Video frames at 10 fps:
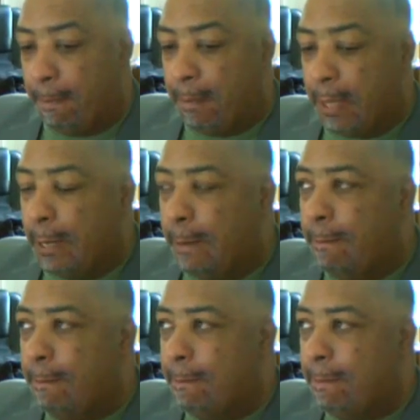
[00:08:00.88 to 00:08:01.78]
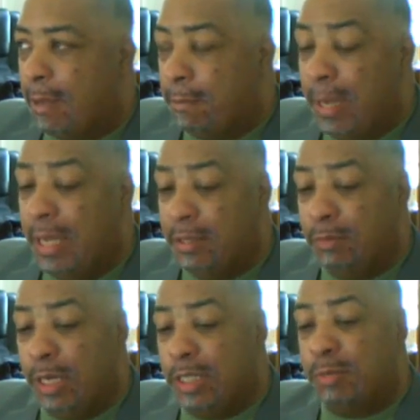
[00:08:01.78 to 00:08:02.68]
You know, it made them
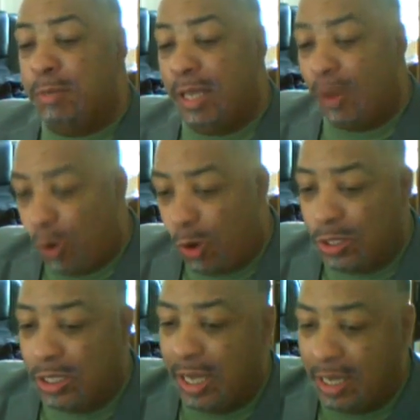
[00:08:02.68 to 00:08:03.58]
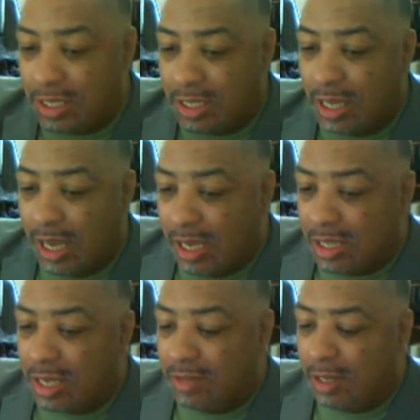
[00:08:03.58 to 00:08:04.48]
rich. It made all the nations
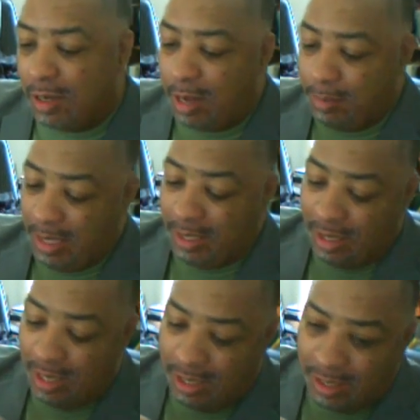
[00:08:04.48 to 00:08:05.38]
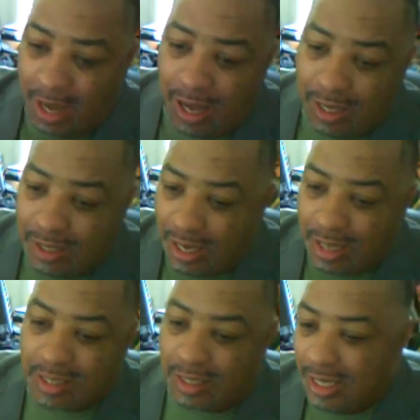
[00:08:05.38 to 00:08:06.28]
say that. I mean, God
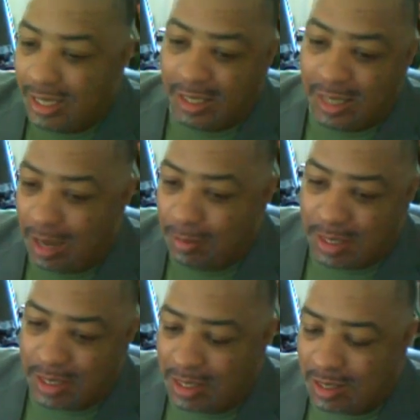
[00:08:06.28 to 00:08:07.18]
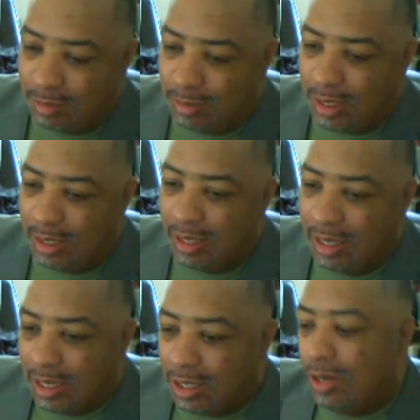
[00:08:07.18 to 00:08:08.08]
has an economic system, and,
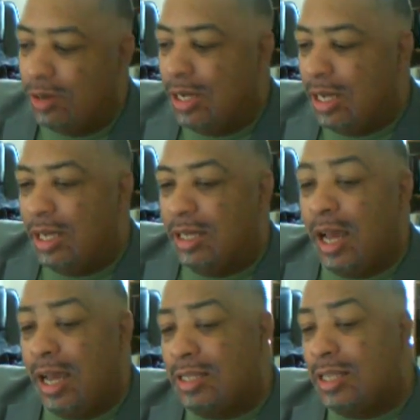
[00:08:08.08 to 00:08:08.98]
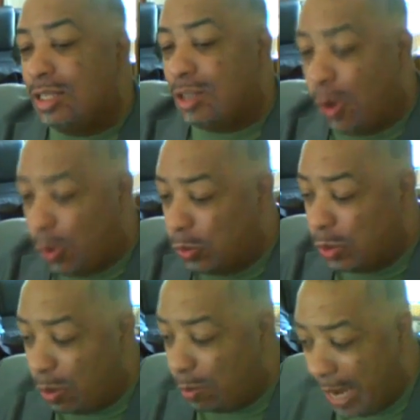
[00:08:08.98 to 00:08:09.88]
you know, God says, owe
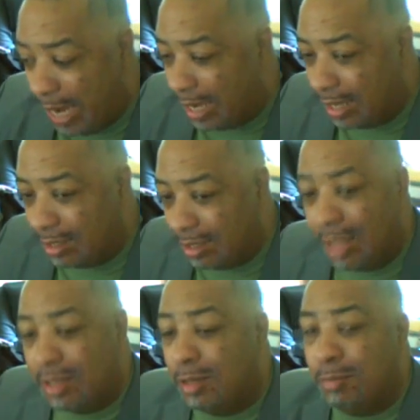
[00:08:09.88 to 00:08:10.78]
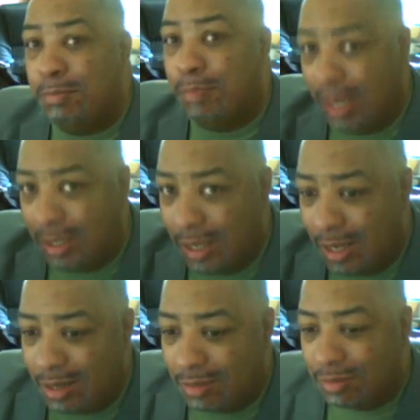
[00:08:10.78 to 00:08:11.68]
no man nothing but
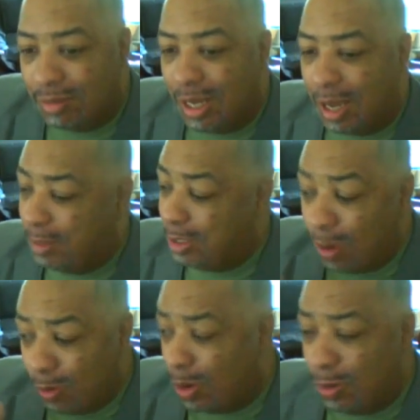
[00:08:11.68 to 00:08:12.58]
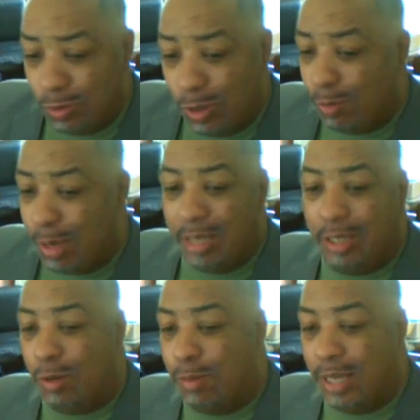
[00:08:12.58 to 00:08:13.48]
love. I mean, don't owe nobody
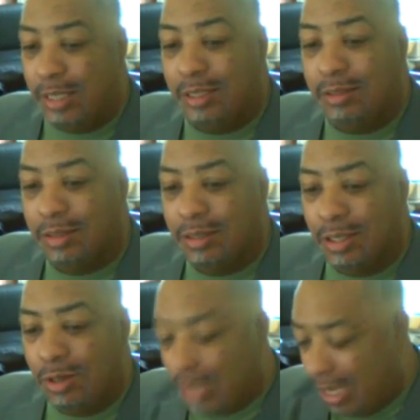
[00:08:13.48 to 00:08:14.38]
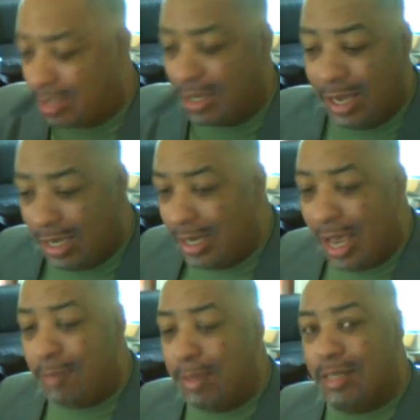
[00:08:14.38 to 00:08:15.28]
no money. You know, that's
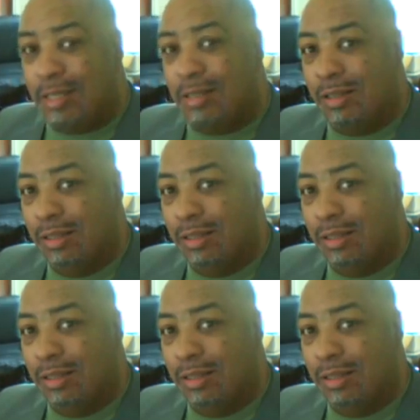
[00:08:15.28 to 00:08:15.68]
economics.